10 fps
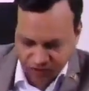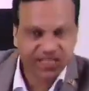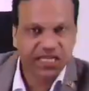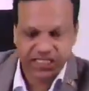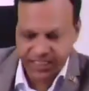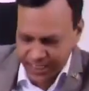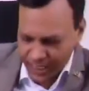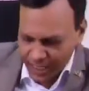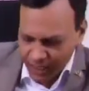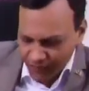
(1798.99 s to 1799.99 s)
the
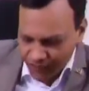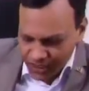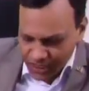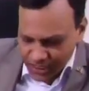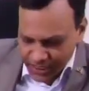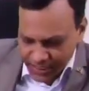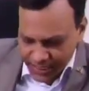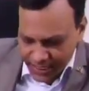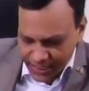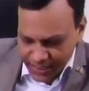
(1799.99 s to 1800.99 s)
HDL with the
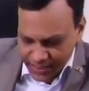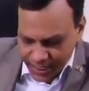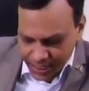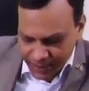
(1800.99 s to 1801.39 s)
triglyceride